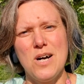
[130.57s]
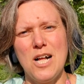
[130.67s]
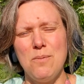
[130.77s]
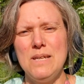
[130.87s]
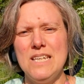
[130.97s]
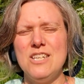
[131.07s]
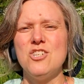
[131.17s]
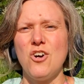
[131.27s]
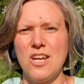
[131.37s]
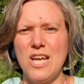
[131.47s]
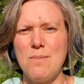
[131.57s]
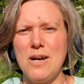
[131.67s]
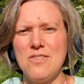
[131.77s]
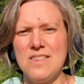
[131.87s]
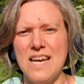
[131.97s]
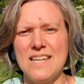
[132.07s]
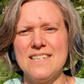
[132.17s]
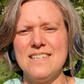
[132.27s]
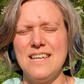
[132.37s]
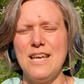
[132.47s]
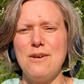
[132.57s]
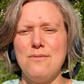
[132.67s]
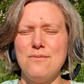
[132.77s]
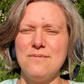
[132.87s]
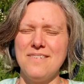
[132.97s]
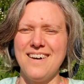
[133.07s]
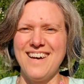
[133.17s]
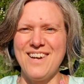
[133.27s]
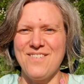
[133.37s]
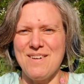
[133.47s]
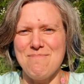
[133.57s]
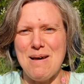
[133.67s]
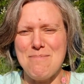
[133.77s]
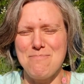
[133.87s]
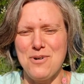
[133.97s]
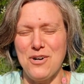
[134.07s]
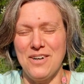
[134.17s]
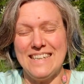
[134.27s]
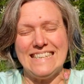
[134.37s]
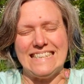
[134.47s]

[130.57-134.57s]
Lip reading: I'll be talking about that if I remember,